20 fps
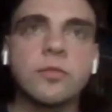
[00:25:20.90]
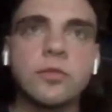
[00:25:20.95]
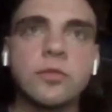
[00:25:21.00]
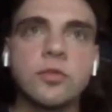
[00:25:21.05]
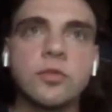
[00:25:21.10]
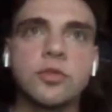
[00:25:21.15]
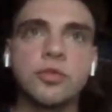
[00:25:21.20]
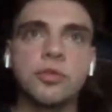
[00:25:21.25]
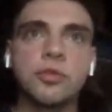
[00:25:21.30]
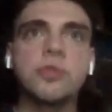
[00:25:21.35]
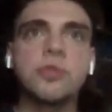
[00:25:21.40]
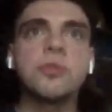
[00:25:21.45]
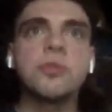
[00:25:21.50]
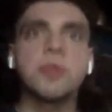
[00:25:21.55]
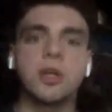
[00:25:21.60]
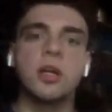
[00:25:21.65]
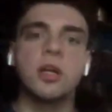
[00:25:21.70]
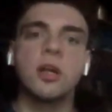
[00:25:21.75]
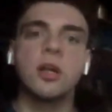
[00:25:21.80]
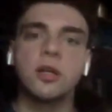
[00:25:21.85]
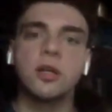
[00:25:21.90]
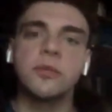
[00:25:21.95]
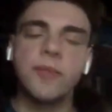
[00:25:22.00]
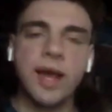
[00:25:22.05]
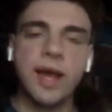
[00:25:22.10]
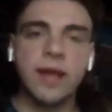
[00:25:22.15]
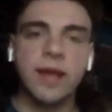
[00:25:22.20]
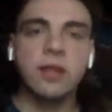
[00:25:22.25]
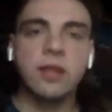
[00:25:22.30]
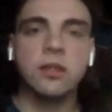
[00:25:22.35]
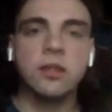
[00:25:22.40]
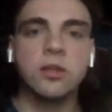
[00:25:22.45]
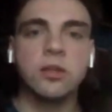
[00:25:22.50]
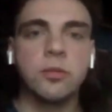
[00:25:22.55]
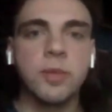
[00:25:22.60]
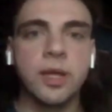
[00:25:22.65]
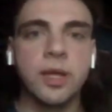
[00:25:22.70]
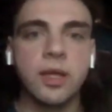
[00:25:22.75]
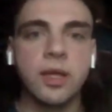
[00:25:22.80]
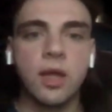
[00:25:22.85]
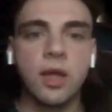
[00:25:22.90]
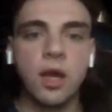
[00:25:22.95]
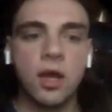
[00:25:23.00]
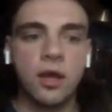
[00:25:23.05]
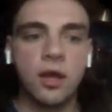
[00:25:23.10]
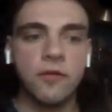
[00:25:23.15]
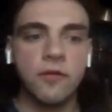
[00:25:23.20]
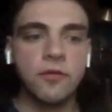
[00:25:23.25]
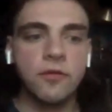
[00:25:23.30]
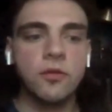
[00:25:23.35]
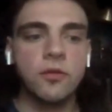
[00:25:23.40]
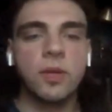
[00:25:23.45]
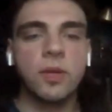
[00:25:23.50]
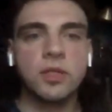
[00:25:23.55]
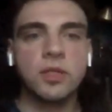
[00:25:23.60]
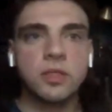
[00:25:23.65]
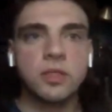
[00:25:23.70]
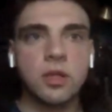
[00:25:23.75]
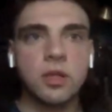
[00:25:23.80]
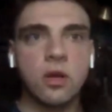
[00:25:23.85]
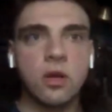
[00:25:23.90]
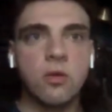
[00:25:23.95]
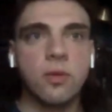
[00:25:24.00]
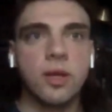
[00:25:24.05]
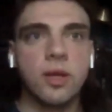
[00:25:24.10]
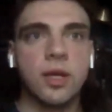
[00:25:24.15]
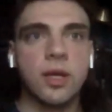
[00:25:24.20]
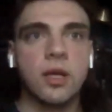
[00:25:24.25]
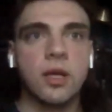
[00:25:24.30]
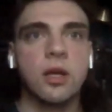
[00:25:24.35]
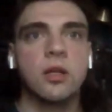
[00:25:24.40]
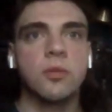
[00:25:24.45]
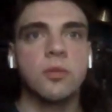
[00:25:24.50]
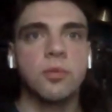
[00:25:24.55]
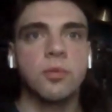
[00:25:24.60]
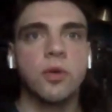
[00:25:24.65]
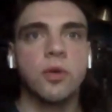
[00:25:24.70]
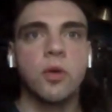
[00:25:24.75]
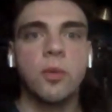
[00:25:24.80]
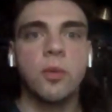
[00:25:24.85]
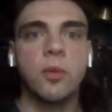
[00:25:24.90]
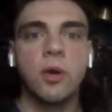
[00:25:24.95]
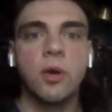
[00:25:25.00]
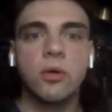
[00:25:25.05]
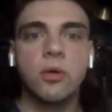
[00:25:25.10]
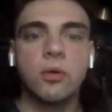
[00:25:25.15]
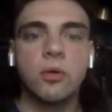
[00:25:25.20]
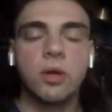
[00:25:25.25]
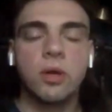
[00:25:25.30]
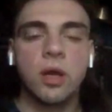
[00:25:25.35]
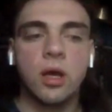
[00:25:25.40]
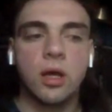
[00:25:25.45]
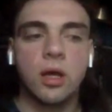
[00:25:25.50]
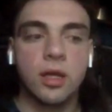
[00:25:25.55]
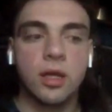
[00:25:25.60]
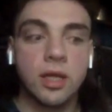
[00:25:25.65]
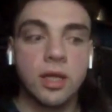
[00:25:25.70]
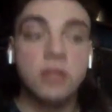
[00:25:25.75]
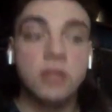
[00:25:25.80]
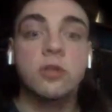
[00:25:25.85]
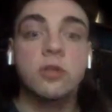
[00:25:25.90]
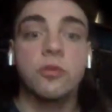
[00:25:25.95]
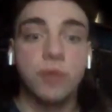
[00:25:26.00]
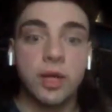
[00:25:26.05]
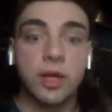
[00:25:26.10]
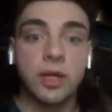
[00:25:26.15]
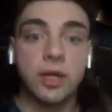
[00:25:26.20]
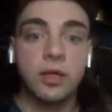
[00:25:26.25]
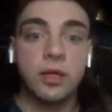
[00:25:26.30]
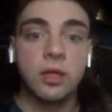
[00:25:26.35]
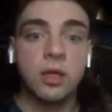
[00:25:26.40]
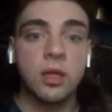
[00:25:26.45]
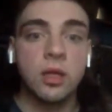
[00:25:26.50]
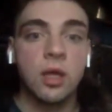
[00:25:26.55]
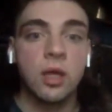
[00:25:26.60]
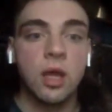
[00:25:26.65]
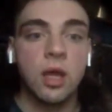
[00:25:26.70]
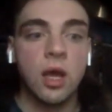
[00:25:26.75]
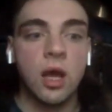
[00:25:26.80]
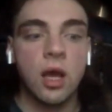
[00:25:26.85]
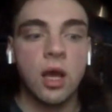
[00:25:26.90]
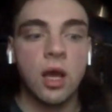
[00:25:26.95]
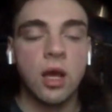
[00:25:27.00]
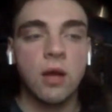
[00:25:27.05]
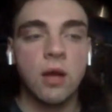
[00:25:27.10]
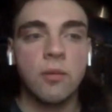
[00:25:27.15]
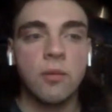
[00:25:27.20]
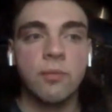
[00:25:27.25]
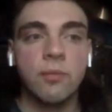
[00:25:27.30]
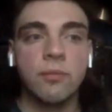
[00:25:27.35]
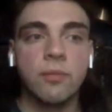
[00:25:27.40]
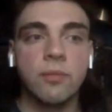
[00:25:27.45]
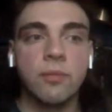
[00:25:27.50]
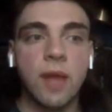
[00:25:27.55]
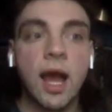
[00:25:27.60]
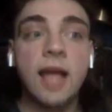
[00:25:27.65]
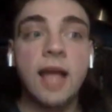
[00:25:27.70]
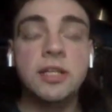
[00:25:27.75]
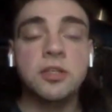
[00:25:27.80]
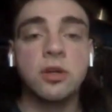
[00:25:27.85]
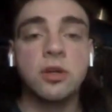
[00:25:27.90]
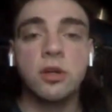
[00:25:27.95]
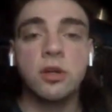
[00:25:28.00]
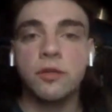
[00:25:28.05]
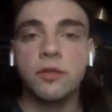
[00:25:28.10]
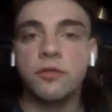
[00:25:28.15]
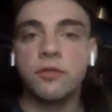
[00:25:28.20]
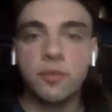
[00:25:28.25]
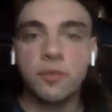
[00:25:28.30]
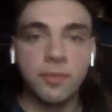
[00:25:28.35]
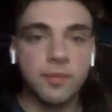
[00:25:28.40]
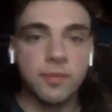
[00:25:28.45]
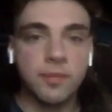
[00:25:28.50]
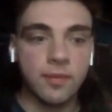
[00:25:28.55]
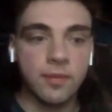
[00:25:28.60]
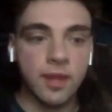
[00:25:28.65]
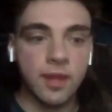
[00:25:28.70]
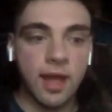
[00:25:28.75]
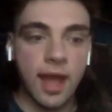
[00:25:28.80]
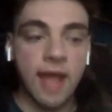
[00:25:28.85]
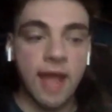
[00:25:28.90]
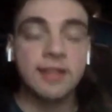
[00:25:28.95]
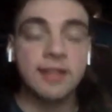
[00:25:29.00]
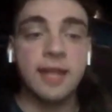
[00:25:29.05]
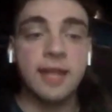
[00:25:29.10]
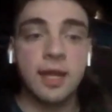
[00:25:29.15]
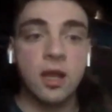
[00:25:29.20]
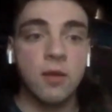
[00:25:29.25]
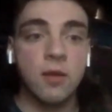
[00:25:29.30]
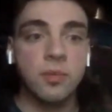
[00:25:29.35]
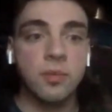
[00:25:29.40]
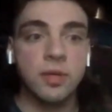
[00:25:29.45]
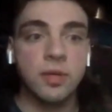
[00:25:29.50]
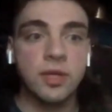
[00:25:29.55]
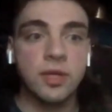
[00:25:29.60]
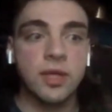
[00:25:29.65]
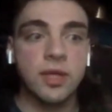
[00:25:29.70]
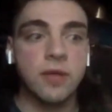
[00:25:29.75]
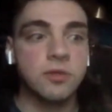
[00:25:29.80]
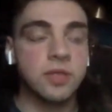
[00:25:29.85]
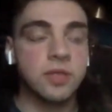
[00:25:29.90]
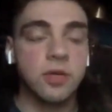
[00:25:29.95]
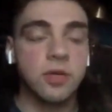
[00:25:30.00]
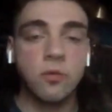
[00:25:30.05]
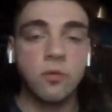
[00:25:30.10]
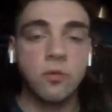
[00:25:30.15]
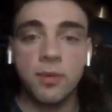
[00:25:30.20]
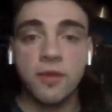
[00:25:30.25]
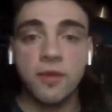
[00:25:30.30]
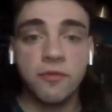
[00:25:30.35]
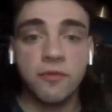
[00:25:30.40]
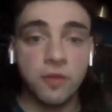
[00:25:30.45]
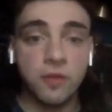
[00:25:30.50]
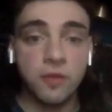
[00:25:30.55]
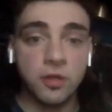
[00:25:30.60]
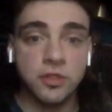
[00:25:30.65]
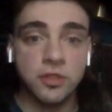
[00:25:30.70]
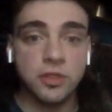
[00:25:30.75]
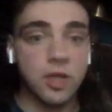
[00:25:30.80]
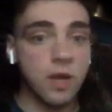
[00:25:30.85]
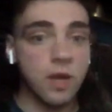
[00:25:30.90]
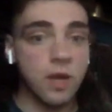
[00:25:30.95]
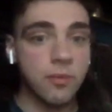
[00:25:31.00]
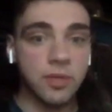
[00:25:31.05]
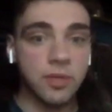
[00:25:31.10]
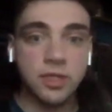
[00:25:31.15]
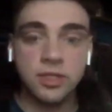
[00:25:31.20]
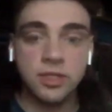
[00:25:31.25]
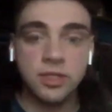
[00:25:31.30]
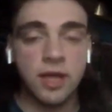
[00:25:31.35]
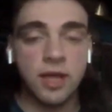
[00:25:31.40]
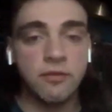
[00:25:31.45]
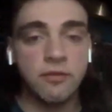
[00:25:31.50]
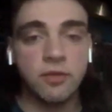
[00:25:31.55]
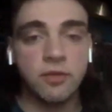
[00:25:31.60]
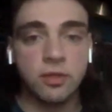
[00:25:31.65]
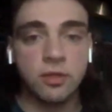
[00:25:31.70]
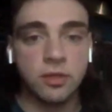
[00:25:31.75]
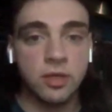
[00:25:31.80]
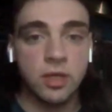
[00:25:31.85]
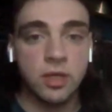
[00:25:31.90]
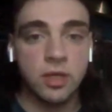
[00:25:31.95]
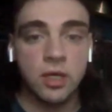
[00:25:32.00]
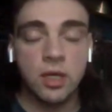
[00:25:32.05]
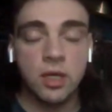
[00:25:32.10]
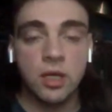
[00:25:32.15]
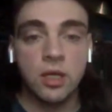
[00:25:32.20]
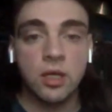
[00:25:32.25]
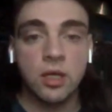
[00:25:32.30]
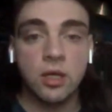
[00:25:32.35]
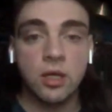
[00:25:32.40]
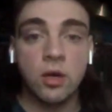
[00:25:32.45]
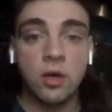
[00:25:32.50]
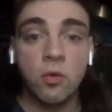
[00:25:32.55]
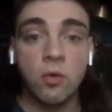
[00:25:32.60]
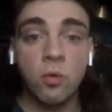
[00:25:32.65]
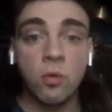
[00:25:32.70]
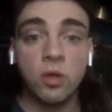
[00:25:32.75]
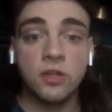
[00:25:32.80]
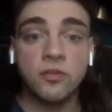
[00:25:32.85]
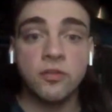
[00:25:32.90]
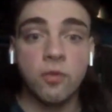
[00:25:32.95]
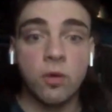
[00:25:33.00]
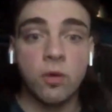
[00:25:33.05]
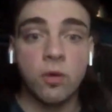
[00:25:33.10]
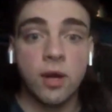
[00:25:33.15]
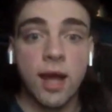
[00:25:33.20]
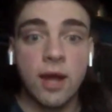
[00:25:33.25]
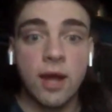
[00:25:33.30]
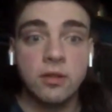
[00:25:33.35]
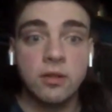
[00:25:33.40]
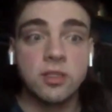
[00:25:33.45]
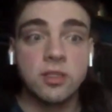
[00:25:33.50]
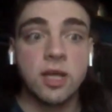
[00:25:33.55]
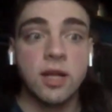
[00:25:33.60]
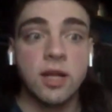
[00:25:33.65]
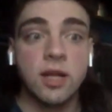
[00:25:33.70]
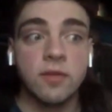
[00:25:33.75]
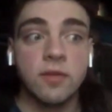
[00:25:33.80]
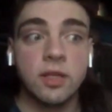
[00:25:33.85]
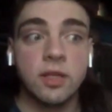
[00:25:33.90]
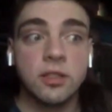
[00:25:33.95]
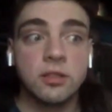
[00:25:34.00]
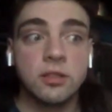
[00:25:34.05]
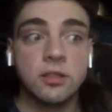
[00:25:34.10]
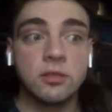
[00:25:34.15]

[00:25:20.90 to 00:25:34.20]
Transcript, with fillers: drew the curtain back a little bit a few months ago when I cut a promo in the ring. I started at that company. That was like one of my first companies I ever, worked for outside of like,